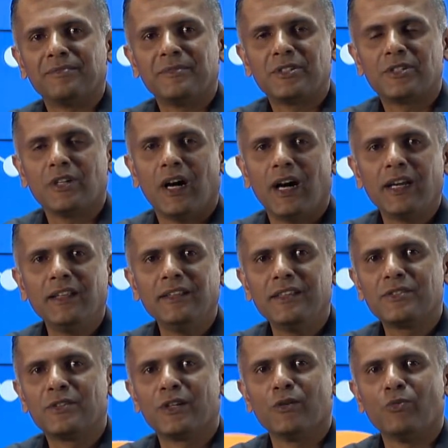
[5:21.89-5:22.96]
So, Anand
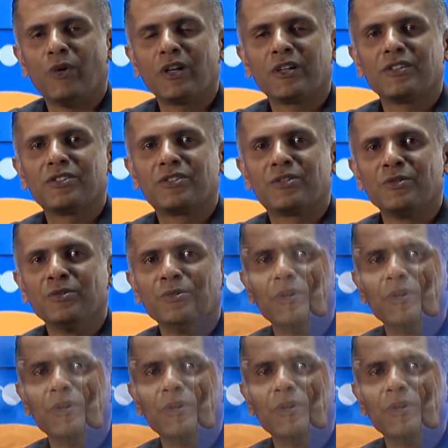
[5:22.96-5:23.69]
is going to walk us through